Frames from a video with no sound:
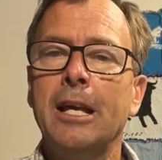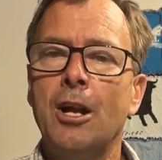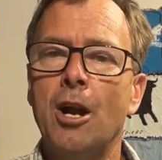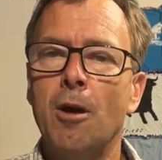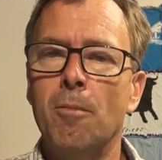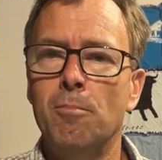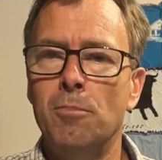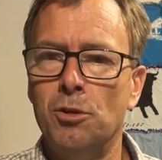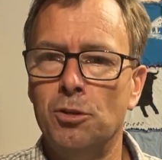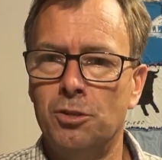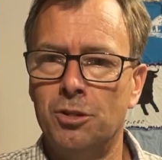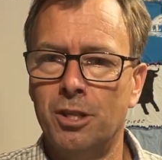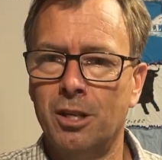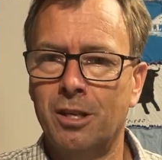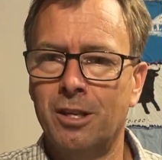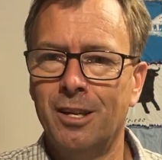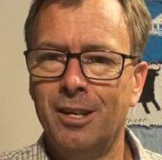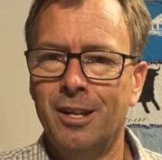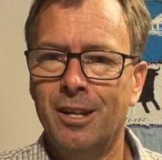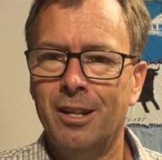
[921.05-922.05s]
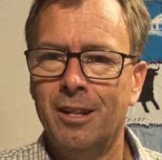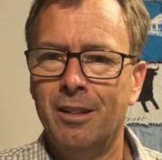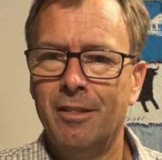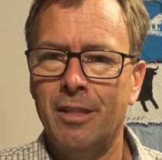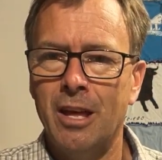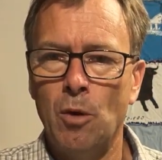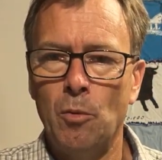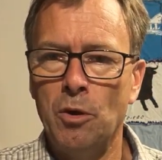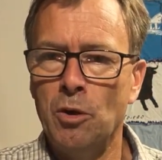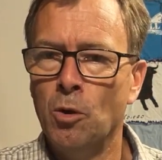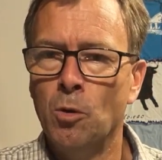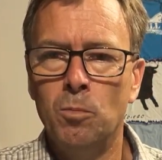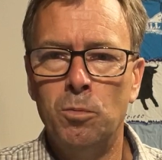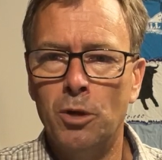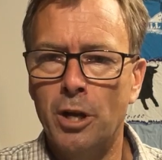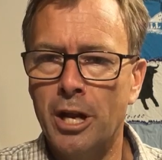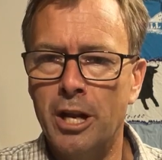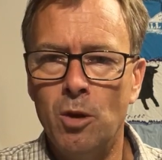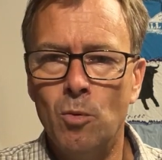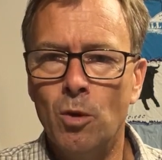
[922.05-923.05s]
and our music that we don't
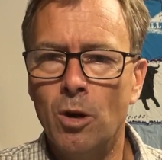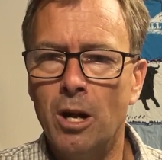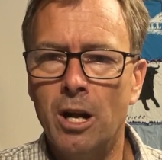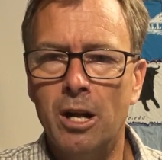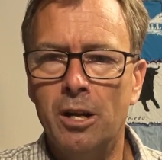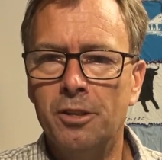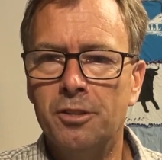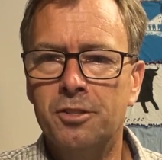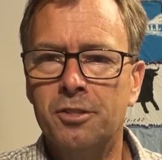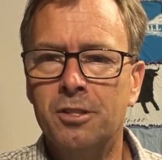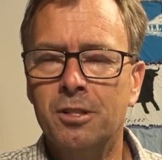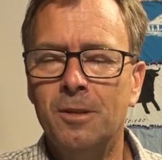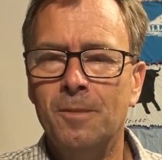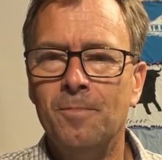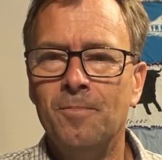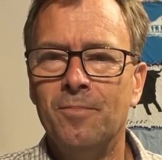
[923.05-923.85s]
put anywhere else.